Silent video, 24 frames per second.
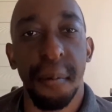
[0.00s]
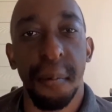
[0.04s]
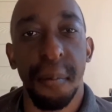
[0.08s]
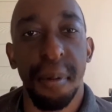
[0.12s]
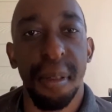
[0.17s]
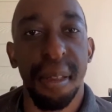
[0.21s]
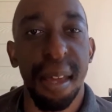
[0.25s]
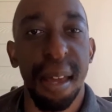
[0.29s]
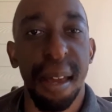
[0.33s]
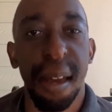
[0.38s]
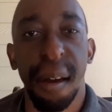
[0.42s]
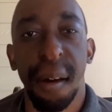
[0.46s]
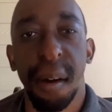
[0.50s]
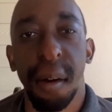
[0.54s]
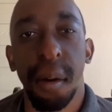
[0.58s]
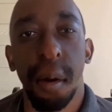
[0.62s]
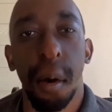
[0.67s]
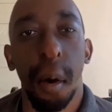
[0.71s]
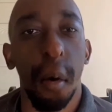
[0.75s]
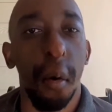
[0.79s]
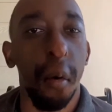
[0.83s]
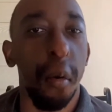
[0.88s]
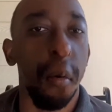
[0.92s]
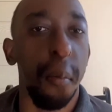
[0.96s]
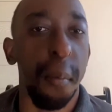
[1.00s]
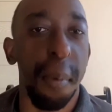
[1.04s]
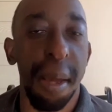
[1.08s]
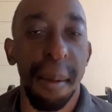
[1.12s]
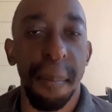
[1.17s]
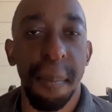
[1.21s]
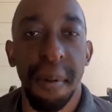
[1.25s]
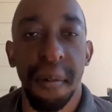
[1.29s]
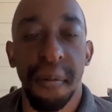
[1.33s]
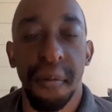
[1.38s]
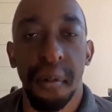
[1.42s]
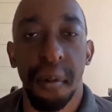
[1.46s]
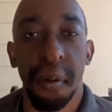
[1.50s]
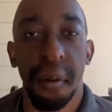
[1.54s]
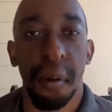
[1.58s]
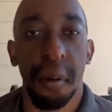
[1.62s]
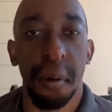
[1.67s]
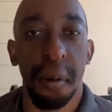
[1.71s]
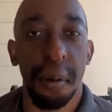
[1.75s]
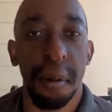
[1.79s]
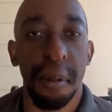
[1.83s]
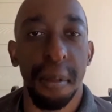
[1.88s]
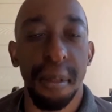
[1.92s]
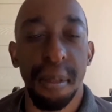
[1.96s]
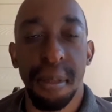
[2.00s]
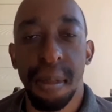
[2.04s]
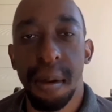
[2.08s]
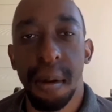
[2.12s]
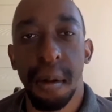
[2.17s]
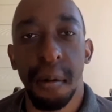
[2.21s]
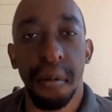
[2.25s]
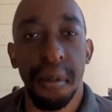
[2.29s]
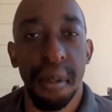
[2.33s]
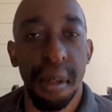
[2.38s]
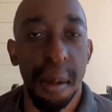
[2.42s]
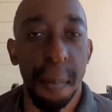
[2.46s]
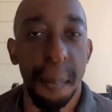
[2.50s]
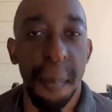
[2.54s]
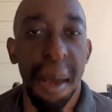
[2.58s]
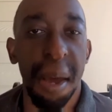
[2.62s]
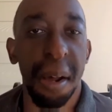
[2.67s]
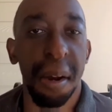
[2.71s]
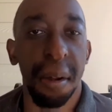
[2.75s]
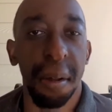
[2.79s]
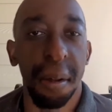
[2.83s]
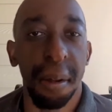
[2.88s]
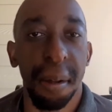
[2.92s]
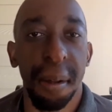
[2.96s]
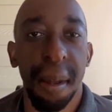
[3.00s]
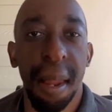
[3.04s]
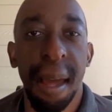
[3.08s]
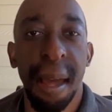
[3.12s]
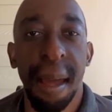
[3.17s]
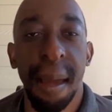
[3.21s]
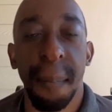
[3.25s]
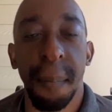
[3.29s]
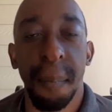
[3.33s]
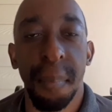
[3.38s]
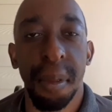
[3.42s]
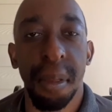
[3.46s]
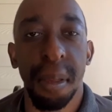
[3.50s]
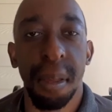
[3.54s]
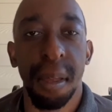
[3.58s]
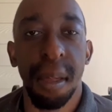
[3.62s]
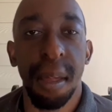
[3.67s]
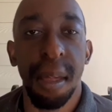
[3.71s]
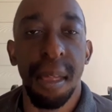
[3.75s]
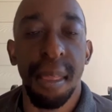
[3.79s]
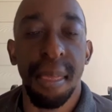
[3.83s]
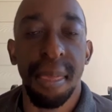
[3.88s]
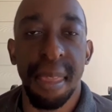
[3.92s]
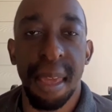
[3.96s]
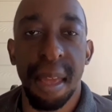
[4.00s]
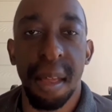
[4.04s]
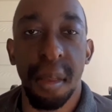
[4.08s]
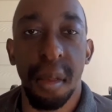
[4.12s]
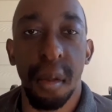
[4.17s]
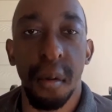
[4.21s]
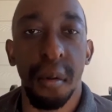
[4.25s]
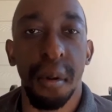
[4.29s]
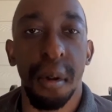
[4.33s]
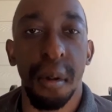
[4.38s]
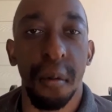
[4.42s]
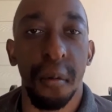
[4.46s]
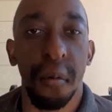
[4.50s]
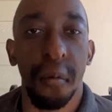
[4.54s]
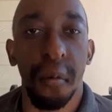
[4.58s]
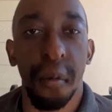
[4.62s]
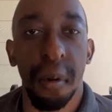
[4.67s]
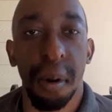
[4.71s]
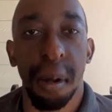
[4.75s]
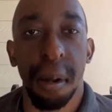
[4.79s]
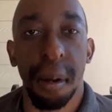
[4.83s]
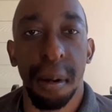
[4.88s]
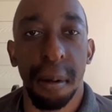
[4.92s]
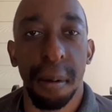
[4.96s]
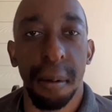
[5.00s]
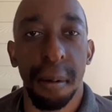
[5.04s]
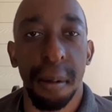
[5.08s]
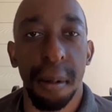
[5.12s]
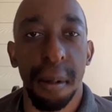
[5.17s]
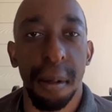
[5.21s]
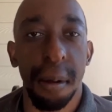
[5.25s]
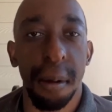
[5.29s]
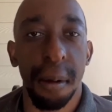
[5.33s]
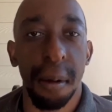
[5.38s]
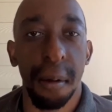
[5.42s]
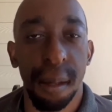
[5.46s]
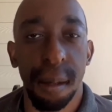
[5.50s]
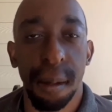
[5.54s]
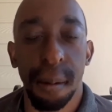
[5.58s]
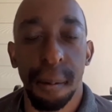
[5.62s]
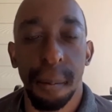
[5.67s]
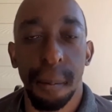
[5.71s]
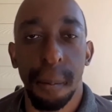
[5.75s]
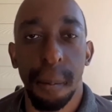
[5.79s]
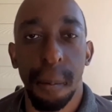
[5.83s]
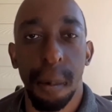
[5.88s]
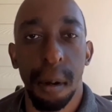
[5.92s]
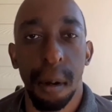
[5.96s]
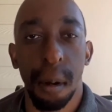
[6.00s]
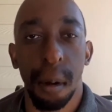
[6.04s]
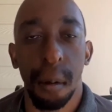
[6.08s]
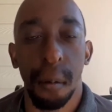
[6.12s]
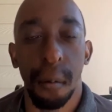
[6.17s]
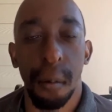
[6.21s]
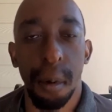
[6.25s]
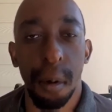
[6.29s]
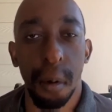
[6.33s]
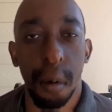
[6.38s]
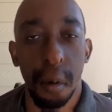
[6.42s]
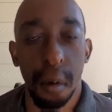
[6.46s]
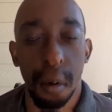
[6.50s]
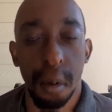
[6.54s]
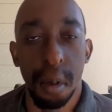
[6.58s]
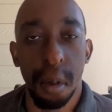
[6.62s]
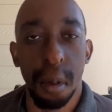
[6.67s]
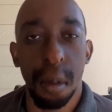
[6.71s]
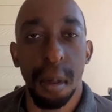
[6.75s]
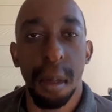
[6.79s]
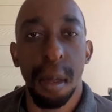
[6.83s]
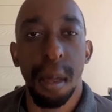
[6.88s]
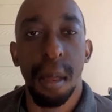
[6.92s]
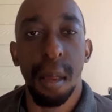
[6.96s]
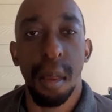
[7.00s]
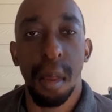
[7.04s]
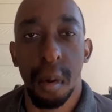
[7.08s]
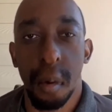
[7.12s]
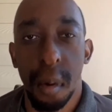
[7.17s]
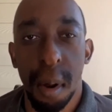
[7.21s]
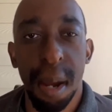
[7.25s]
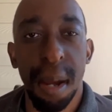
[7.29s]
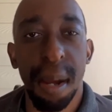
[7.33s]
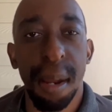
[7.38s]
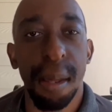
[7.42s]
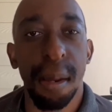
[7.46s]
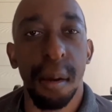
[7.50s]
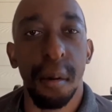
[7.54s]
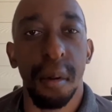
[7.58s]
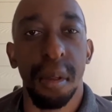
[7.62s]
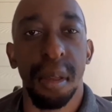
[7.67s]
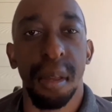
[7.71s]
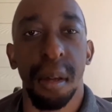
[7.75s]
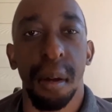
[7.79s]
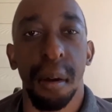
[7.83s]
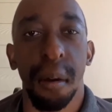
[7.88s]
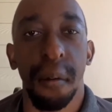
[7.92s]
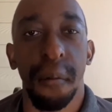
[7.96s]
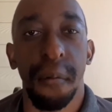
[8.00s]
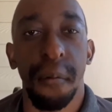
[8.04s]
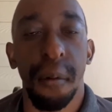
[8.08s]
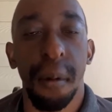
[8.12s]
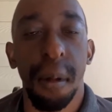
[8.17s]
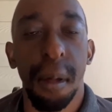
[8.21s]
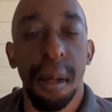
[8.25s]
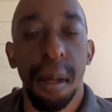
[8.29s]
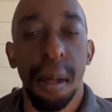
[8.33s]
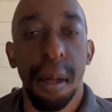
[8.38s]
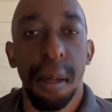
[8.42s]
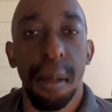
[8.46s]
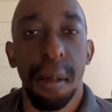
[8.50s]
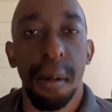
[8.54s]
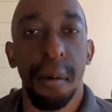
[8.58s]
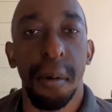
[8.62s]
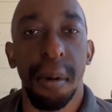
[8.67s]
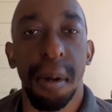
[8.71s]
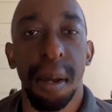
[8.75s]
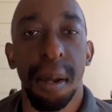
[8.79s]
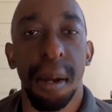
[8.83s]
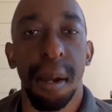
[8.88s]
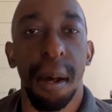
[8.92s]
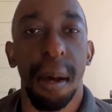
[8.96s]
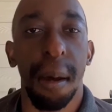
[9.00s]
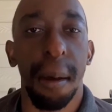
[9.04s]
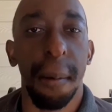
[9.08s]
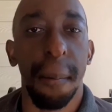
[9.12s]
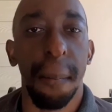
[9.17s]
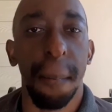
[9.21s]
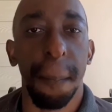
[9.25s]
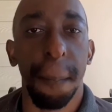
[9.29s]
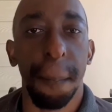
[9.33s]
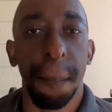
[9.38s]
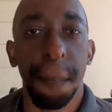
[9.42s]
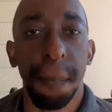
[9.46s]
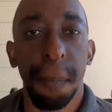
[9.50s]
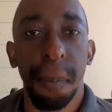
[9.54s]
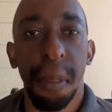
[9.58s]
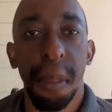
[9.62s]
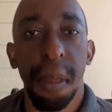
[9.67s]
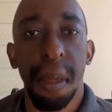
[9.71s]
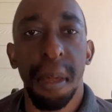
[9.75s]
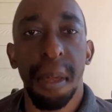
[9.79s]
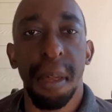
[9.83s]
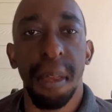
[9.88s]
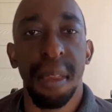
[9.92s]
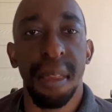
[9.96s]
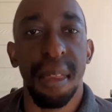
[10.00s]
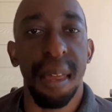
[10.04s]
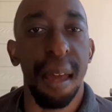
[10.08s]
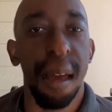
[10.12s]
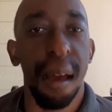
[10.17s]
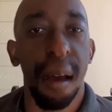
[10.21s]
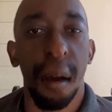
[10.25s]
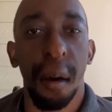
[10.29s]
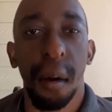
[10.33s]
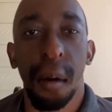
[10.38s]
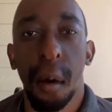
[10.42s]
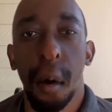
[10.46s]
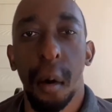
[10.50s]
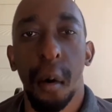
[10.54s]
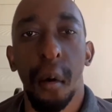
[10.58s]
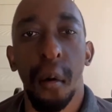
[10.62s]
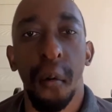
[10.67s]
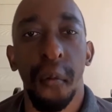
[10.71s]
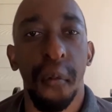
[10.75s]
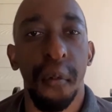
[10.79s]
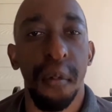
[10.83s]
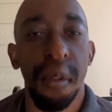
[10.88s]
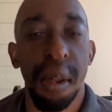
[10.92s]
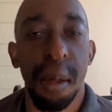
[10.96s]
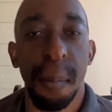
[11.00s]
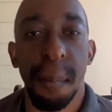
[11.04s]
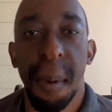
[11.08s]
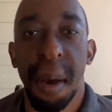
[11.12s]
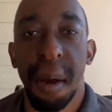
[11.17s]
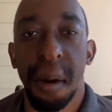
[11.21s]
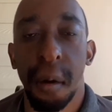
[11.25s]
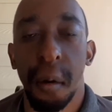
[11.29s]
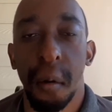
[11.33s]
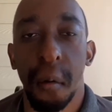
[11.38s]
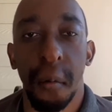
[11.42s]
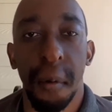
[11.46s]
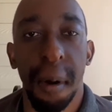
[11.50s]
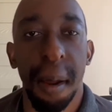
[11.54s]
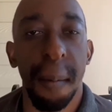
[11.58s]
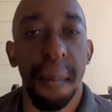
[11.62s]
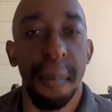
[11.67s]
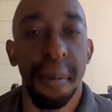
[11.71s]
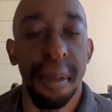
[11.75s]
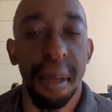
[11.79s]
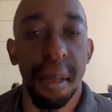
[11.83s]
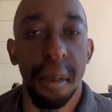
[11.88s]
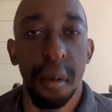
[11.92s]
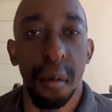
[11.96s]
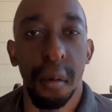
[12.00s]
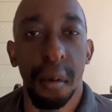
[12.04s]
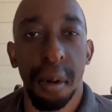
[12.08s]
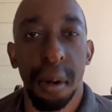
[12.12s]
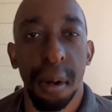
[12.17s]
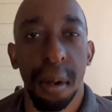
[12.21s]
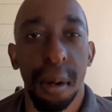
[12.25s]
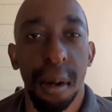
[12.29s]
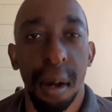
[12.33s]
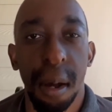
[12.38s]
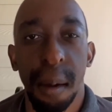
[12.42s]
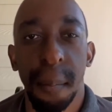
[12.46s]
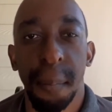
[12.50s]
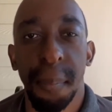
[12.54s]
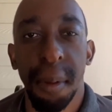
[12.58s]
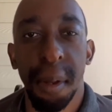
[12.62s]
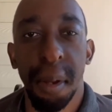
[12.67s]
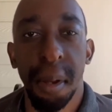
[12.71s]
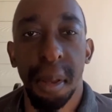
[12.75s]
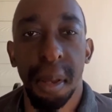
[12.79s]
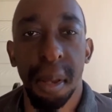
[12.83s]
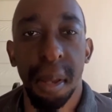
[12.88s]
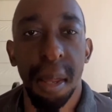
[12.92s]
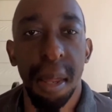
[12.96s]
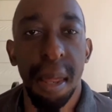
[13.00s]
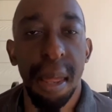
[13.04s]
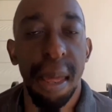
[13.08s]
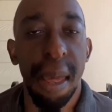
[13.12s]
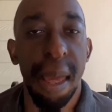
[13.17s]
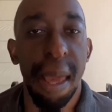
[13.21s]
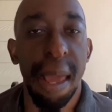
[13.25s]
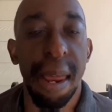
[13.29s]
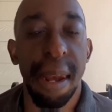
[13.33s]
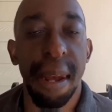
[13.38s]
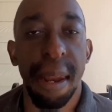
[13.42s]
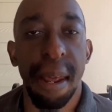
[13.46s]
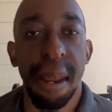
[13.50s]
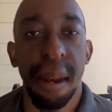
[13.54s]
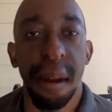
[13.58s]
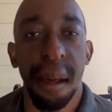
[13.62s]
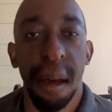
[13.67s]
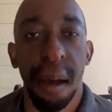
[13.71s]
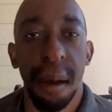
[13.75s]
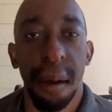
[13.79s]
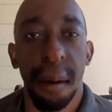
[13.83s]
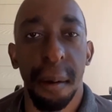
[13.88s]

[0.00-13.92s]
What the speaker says: set a goal maybe for the amount of laps that you can run. When you're training yourself, you could set a goal for the amount of reps that you can accomplish, and then